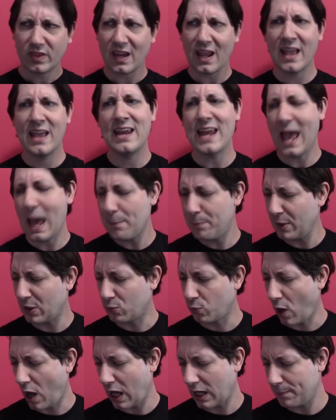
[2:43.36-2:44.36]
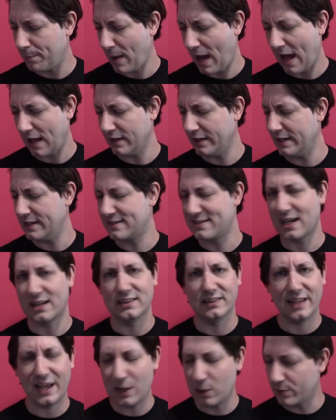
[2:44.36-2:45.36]
an epic rock ballad. It's
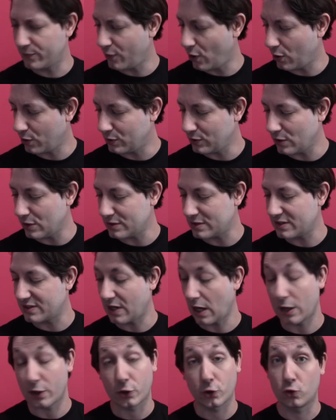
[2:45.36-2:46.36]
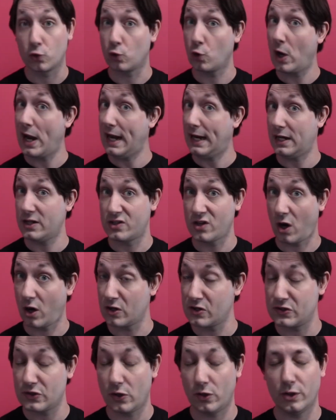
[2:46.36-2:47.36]
got layered vocals. It's got a great
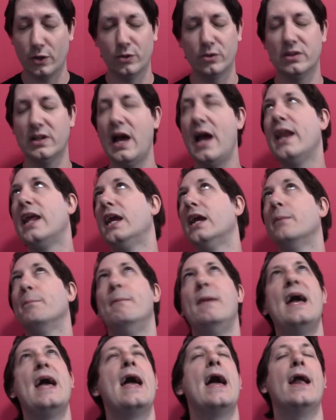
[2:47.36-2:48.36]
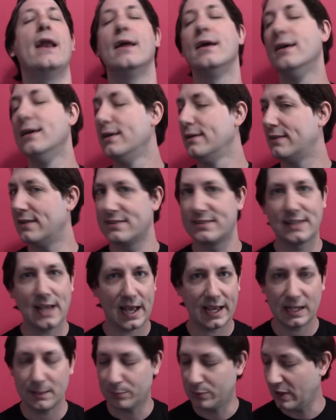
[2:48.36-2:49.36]
guitar solo. Lenny, man, this
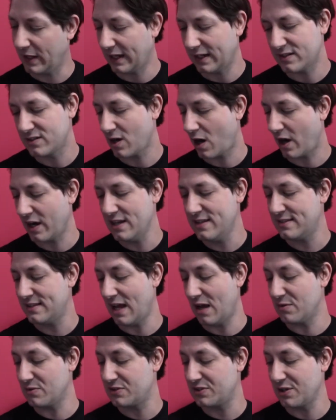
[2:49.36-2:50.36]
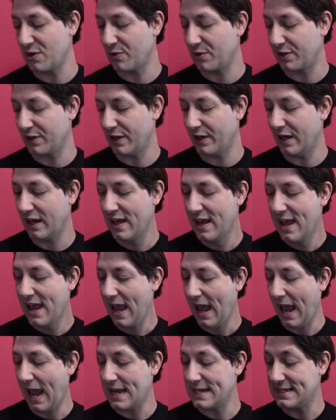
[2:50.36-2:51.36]
guy can play guitar. He sounds so good.
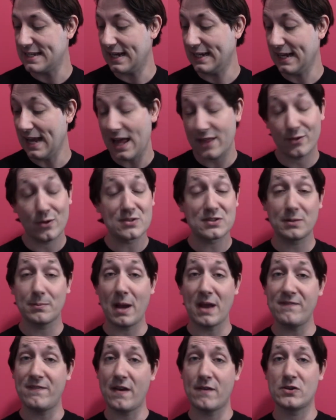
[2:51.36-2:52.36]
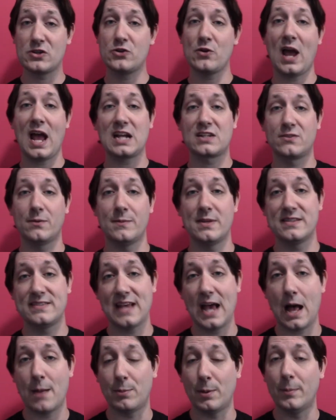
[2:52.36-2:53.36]
And yeah, those are my favorite tracks from this
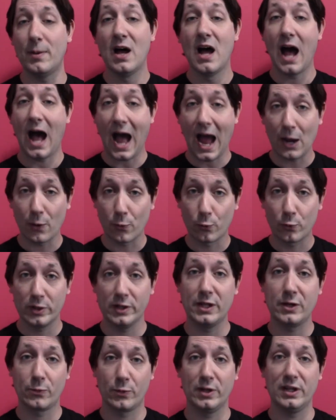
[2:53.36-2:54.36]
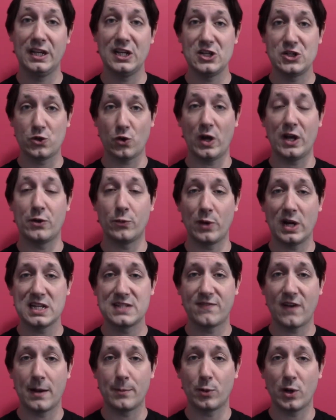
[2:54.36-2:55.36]
album. I really enjoyed Raise
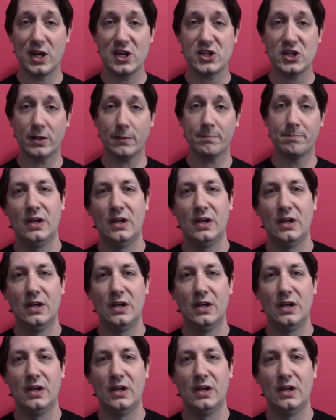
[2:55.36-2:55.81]
Vibration.